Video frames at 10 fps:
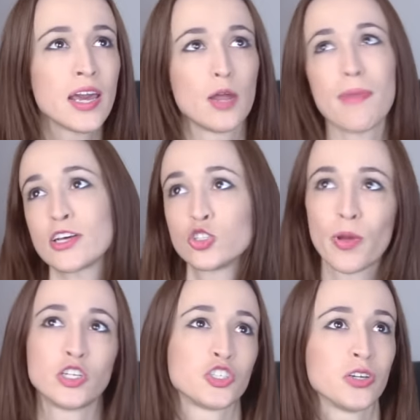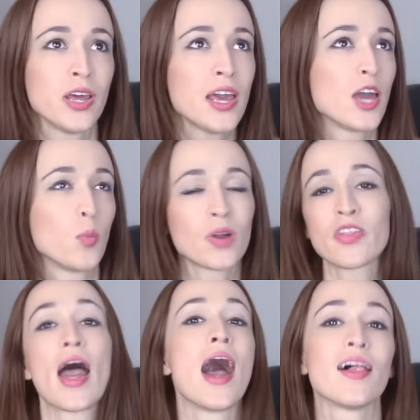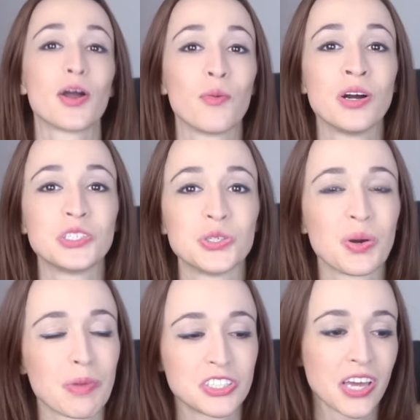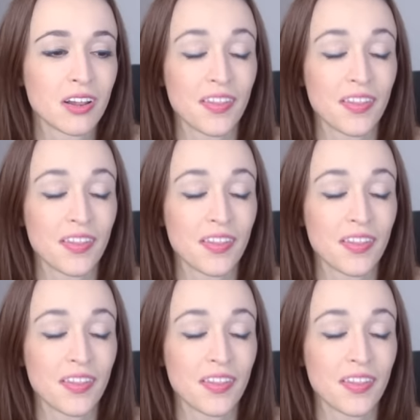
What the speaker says: and masturbation and whatever the hell I want to on my channel.